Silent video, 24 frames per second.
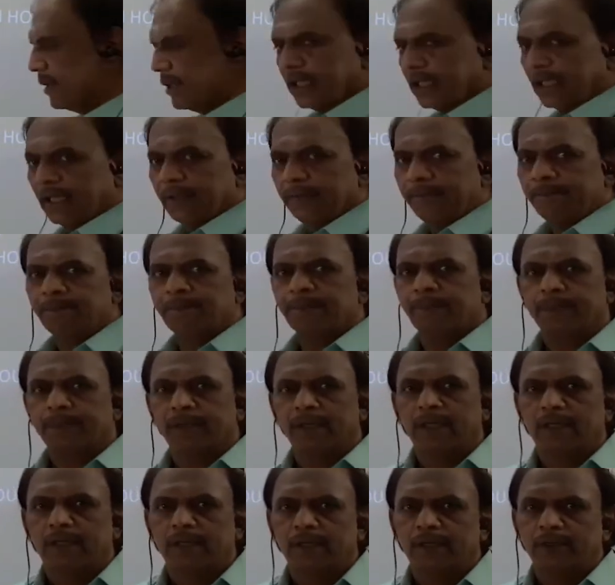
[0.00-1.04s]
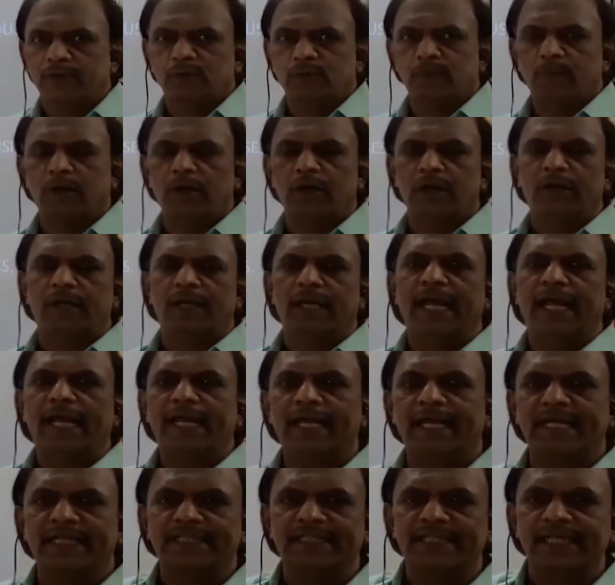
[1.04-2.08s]
a small
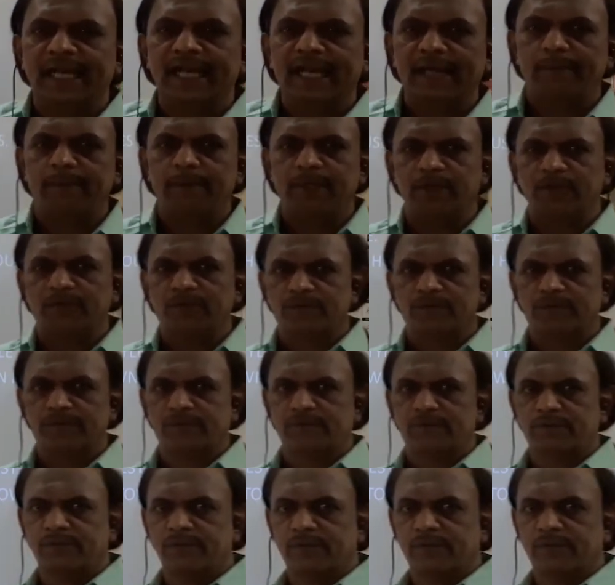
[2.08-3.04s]
landless laborers.